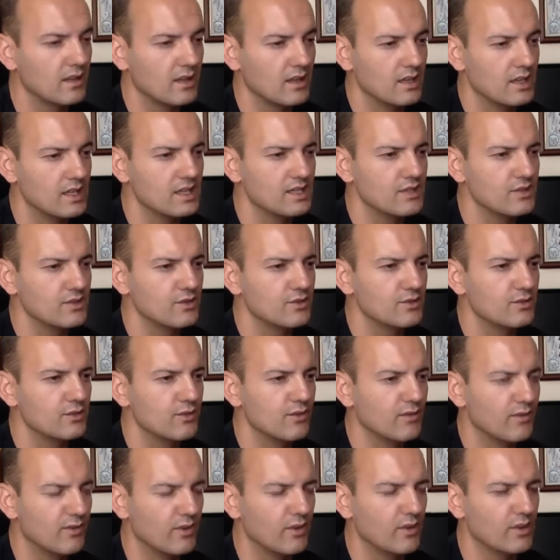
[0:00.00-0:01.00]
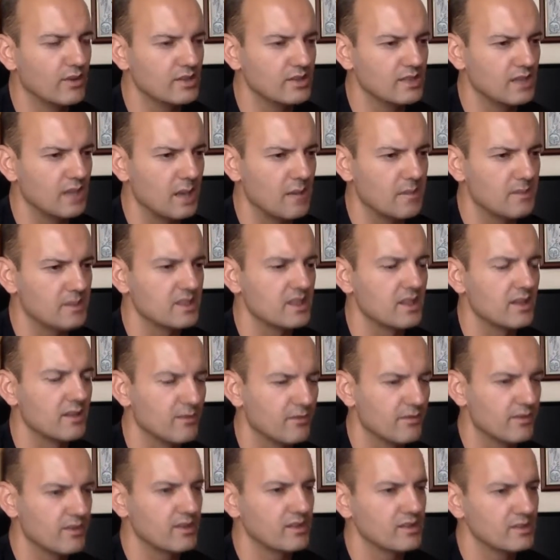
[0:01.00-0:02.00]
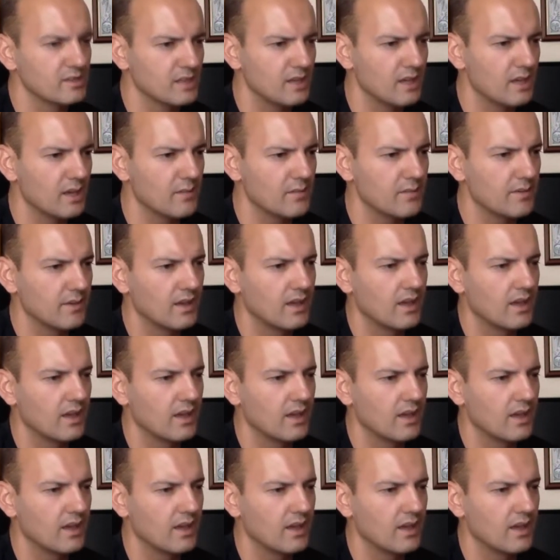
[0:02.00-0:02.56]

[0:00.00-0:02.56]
into 4 steps. First step